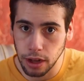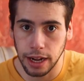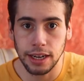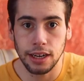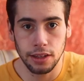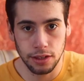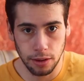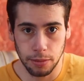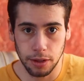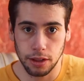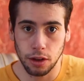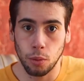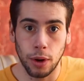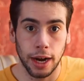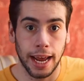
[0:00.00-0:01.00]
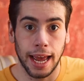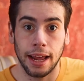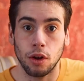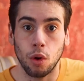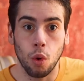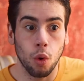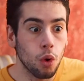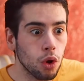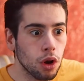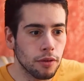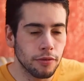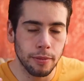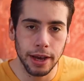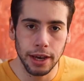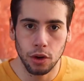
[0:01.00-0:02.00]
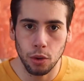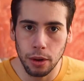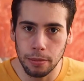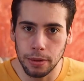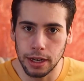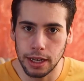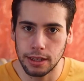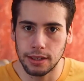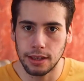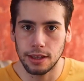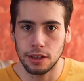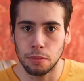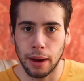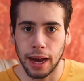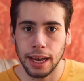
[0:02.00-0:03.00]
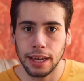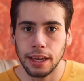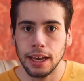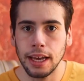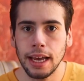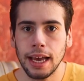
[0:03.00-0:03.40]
I needed something that when I had all of my equipment into this bag,